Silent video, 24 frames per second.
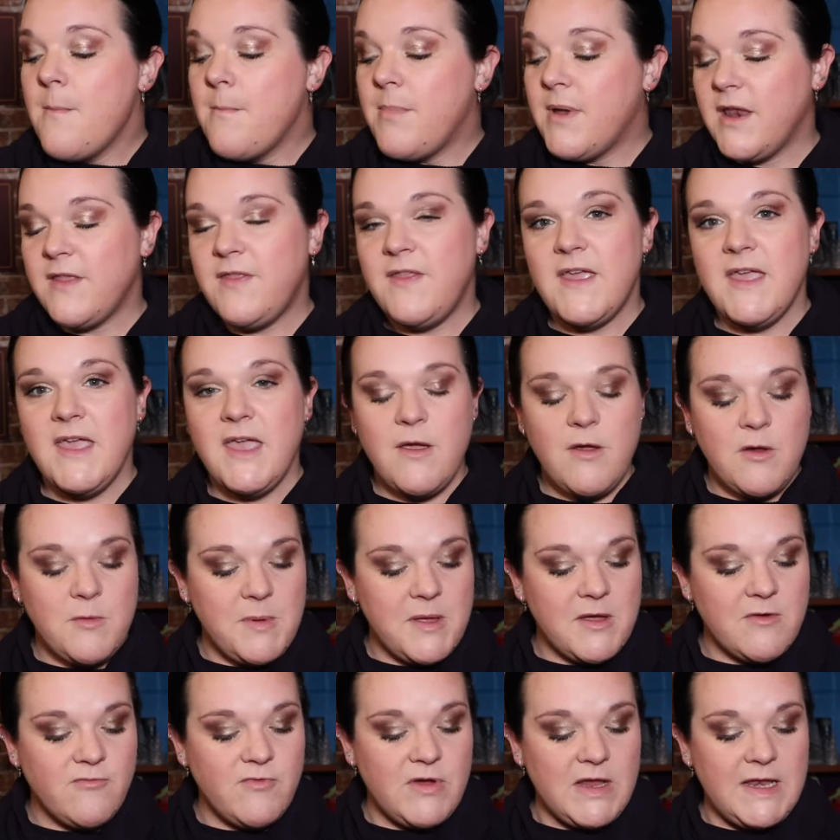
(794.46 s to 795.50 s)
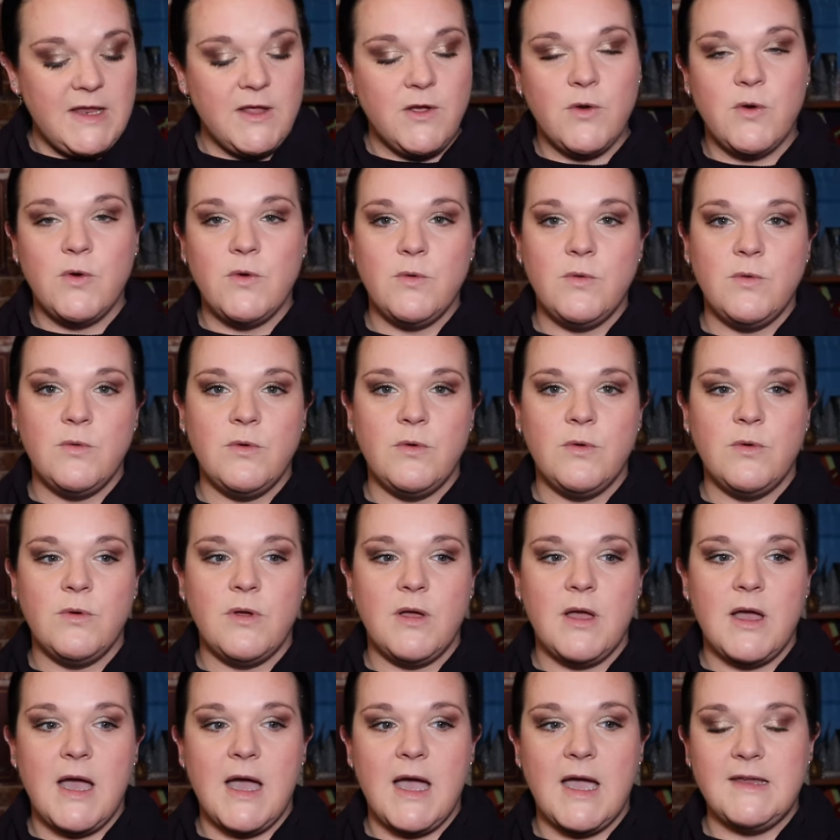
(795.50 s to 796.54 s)
But I think it would be a really cool
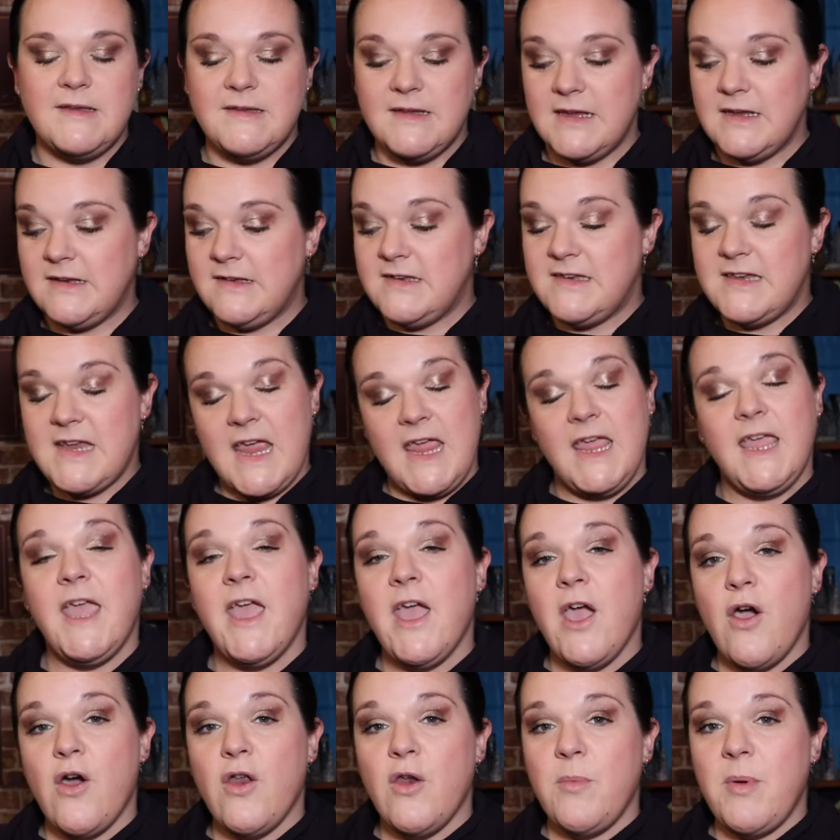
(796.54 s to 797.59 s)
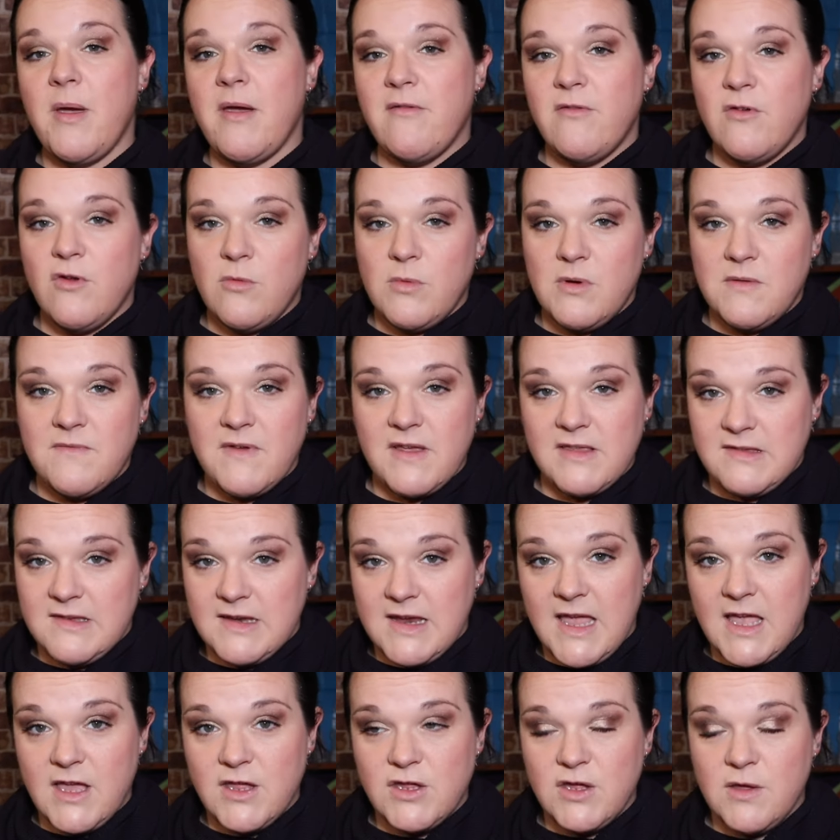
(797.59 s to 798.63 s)
idea to take it on a paranormal
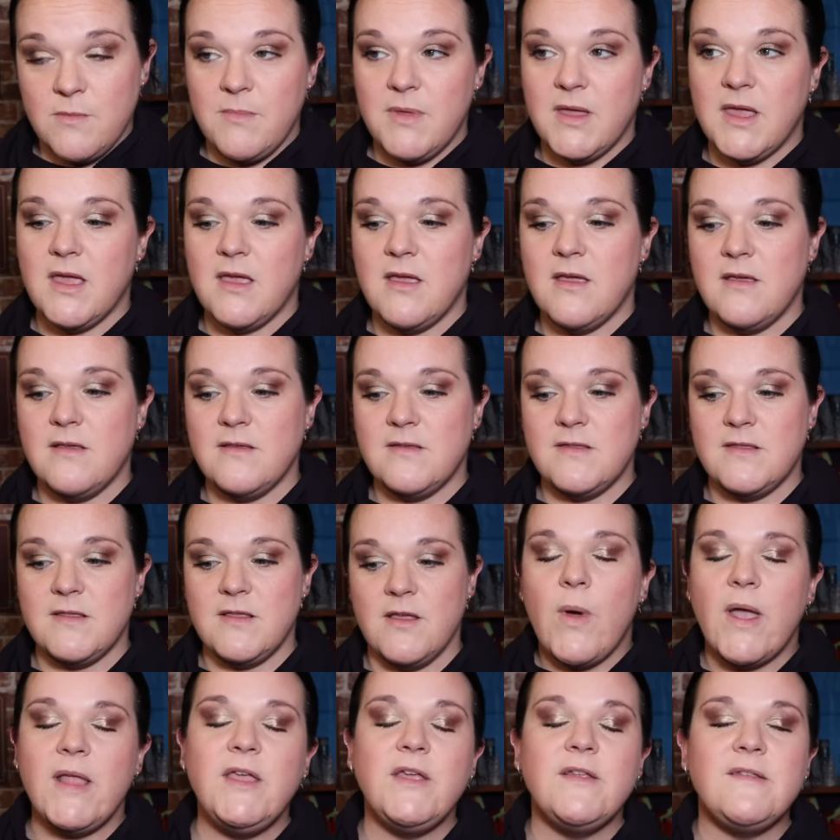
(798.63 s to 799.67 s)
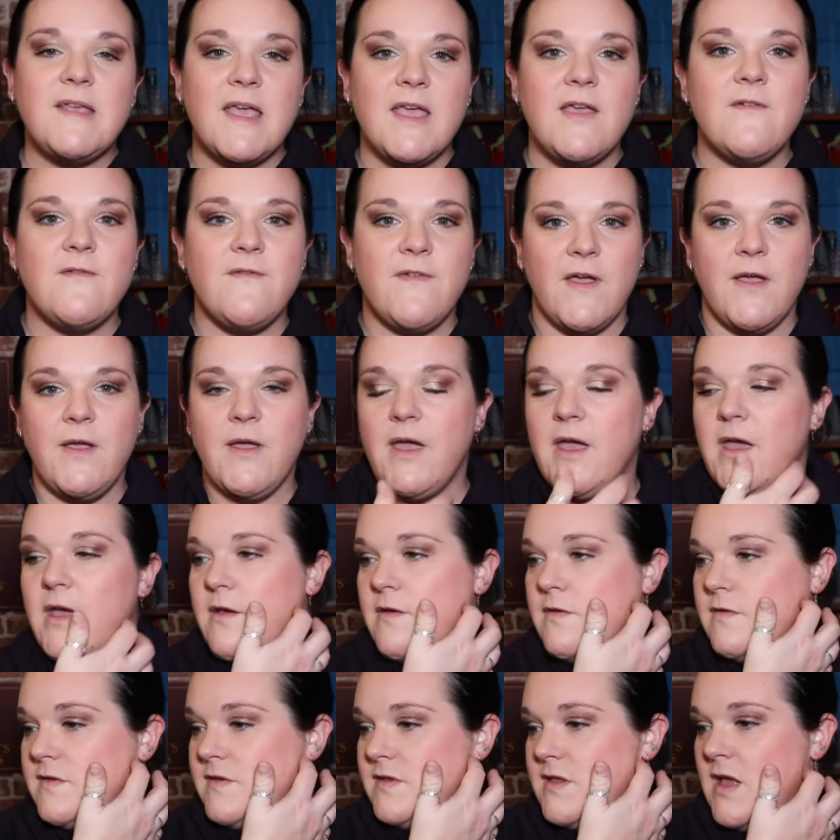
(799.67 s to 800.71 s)
investigation because when you take
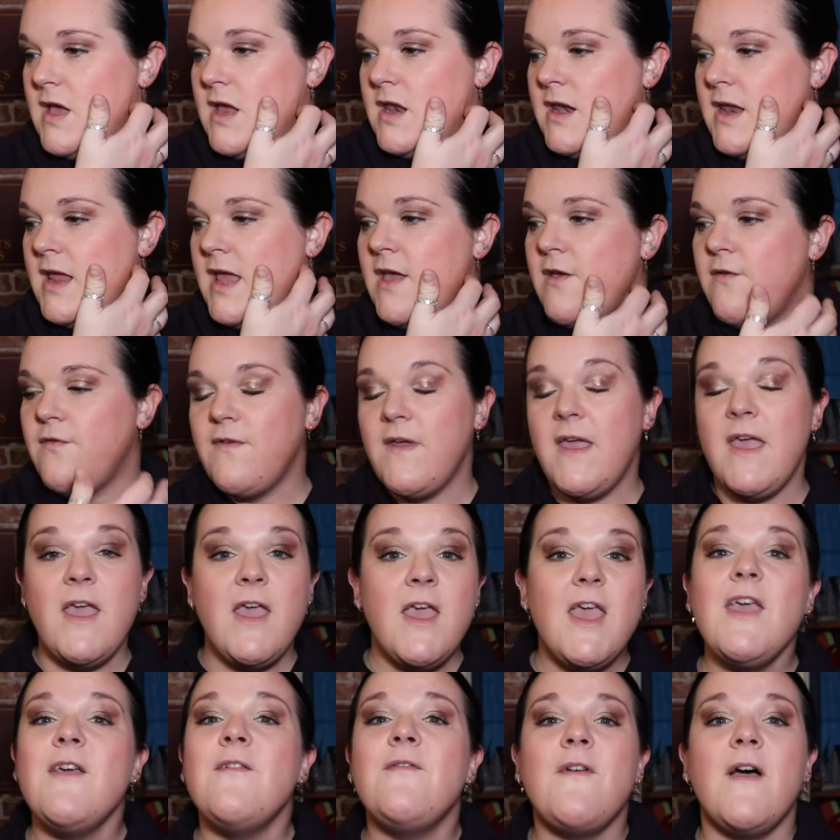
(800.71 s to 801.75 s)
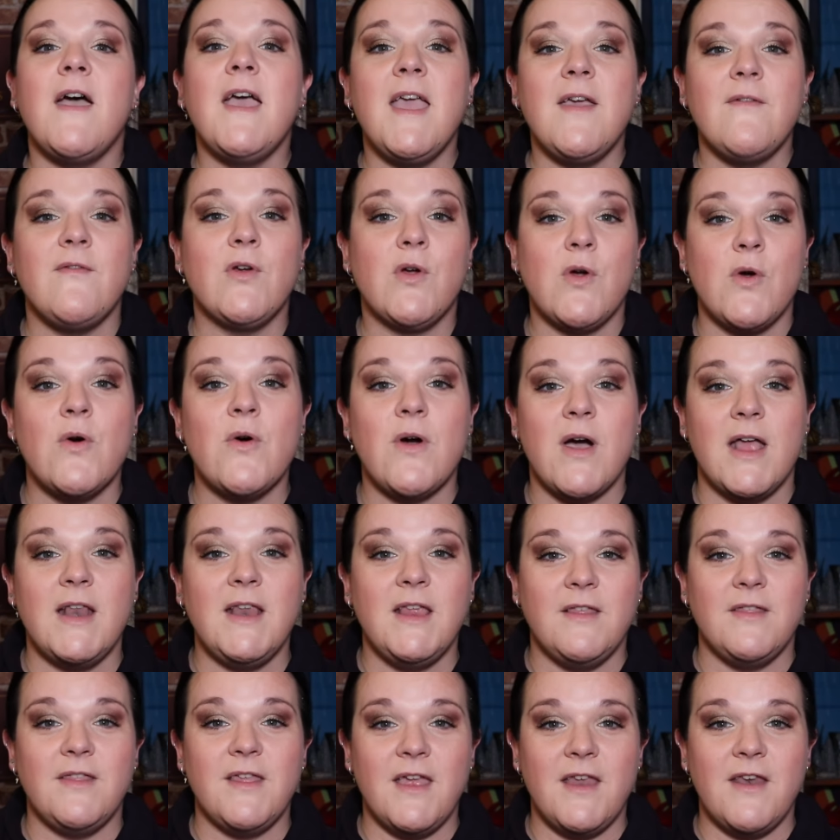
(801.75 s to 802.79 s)
photos and if if I ever caught
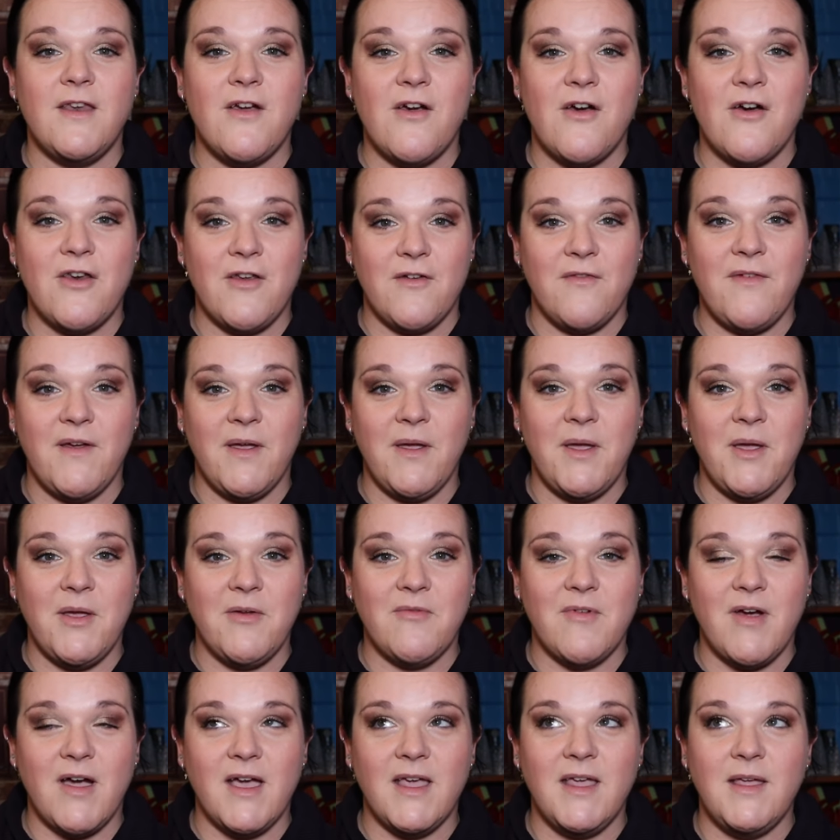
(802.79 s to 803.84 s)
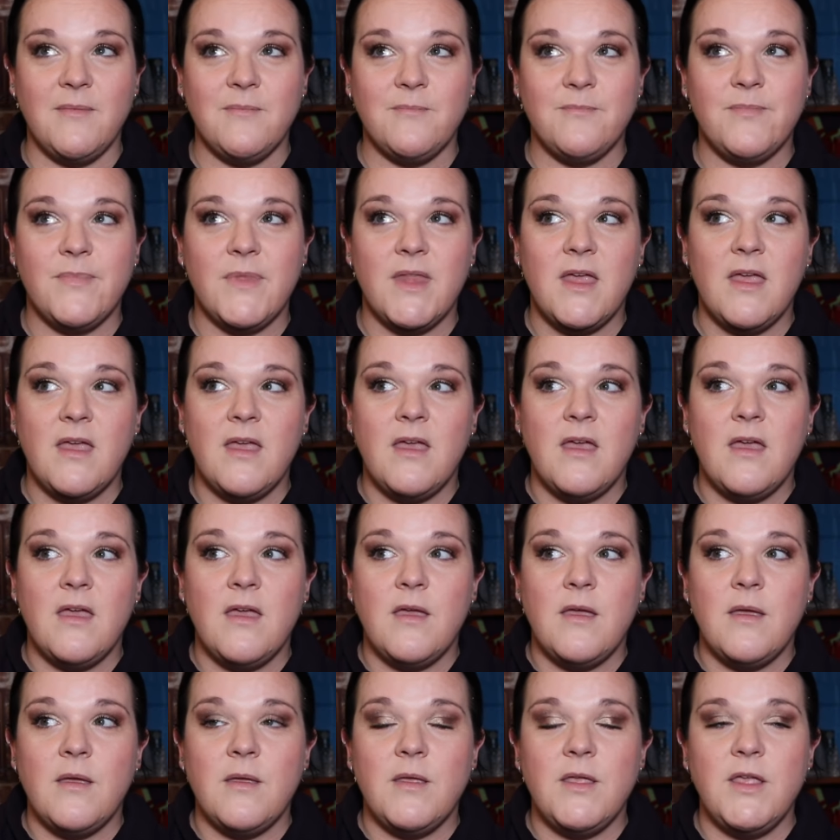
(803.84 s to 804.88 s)
anything on a photo right
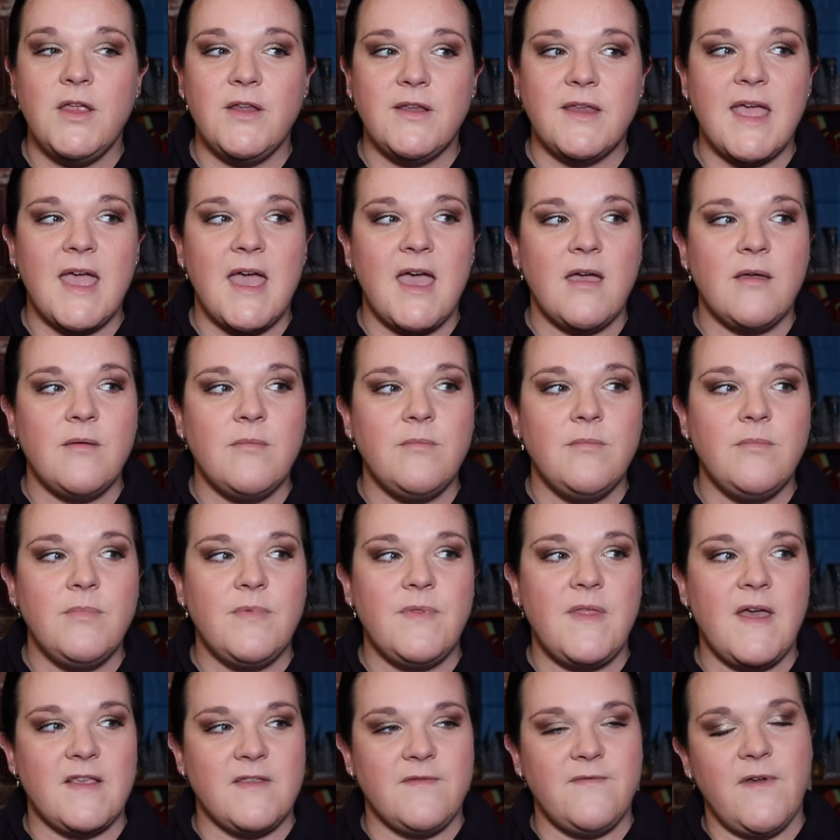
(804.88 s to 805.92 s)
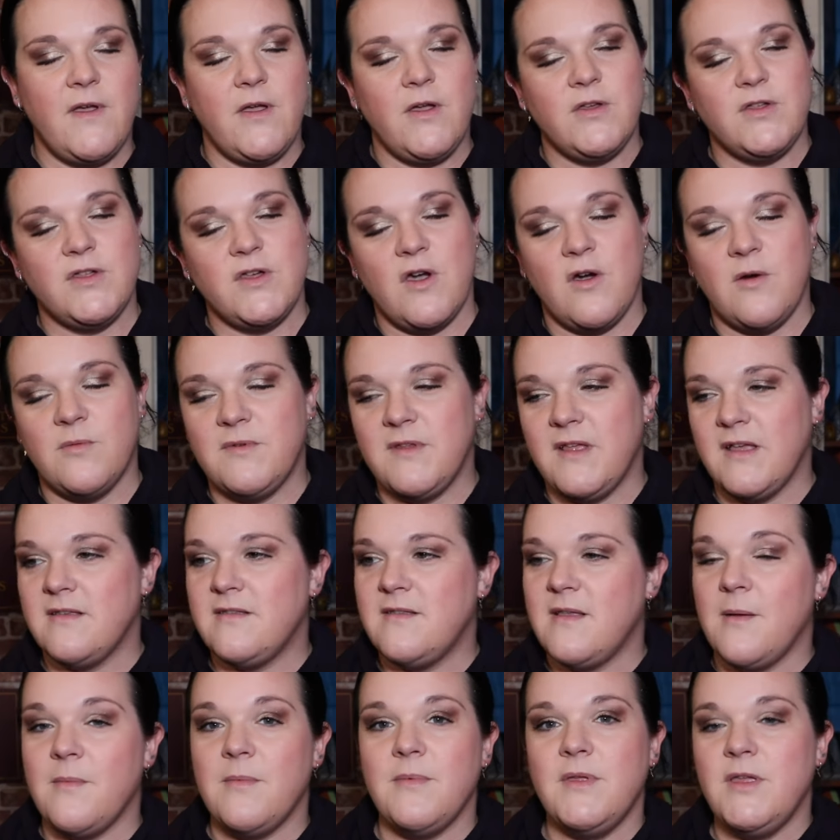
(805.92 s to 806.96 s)
you'd get that's Photoshop, that's
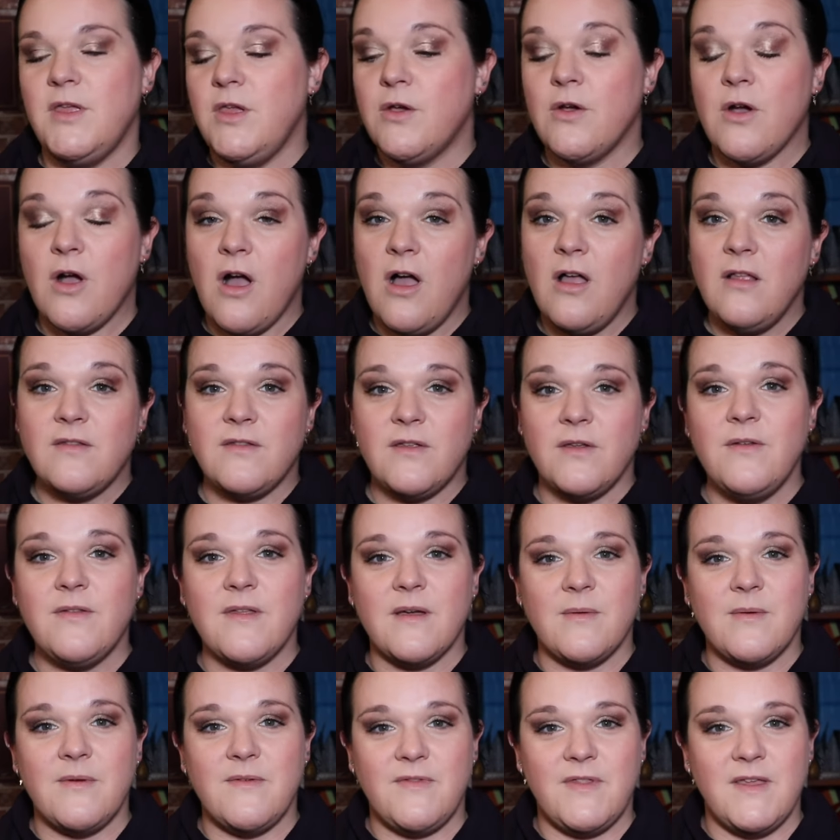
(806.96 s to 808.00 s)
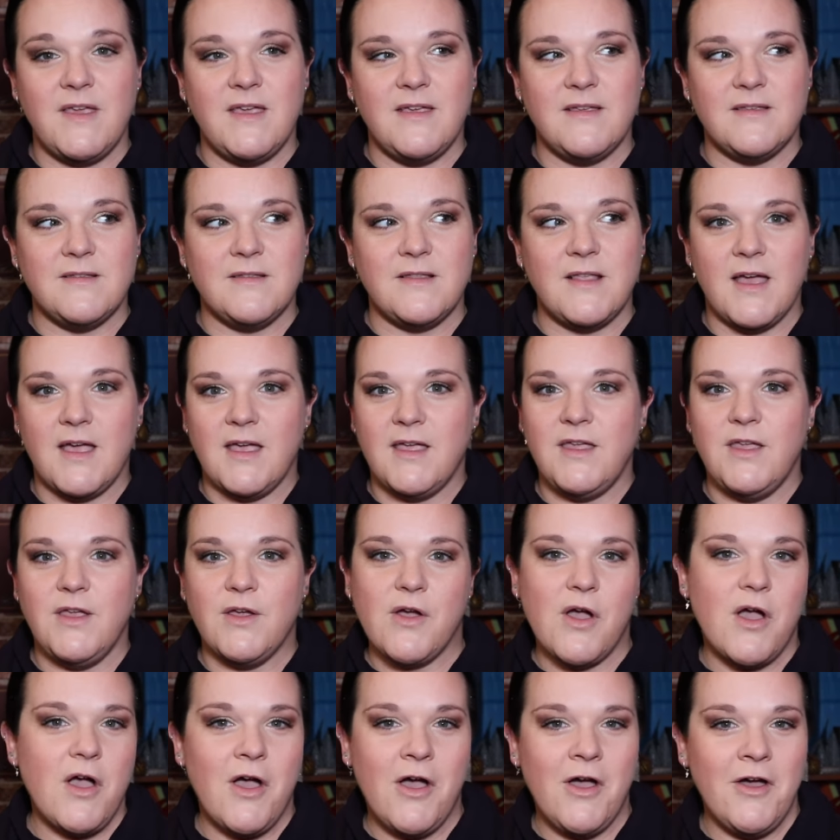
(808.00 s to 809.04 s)
that. You can't do that with these, like you
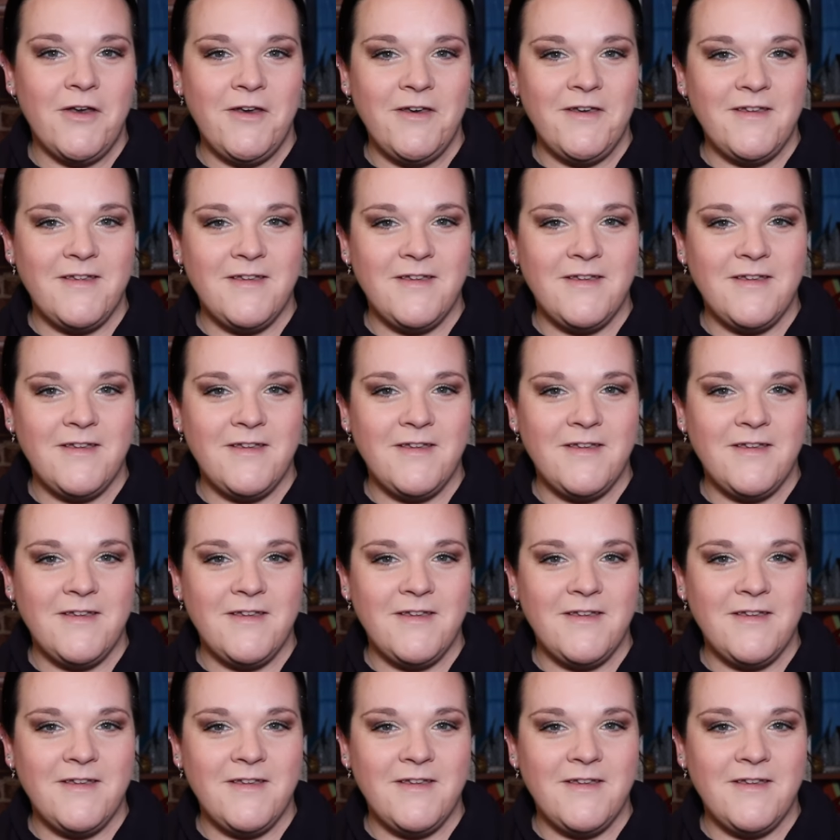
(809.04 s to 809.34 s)
can't.